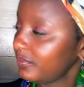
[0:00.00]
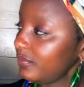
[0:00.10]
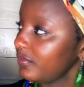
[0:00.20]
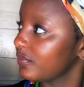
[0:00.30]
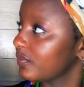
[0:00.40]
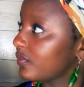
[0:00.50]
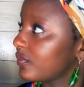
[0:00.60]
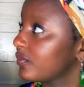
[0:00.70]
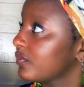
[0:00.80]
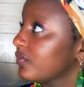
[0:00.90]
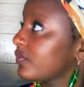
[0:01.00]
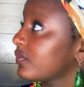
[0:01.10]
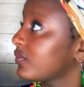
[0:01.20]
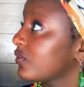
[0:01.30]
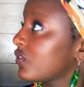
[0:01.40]

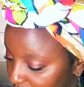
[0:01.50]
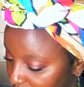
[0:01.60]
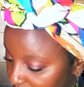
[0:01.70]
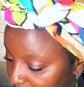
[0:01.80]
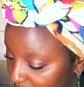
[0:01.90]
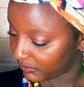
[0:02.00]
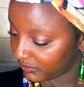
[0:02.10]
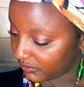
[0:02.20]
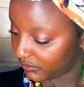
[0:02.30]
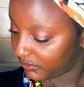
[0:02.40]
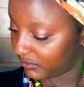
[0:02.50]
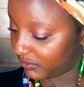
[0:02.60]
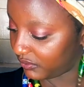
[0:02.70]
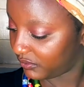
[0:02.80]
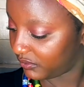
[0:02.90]

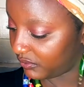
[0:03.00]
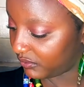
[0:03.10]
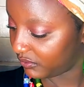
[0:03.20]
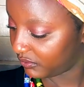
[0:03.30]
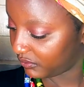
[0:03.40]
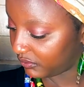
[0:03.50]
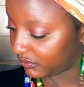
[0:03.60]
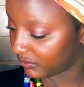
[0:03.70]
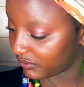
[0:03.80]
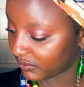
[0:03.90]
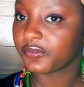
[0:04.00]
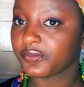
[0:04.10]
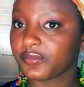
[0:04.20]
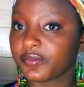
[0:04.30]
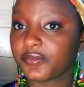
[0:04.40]

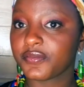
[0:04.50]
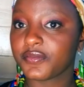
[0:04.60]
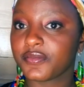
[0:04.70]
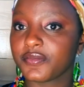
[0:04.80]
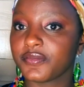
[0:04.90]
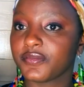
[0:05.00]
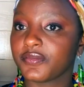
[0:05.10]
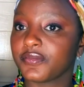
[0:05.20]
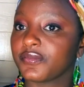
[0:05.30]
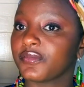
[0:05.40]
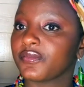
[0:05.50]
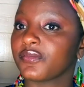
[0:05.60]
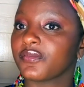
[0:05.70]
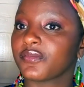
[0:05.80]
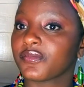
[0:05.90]

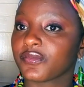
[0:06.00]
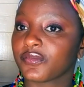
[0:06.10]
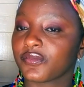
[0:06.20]
(not speaking)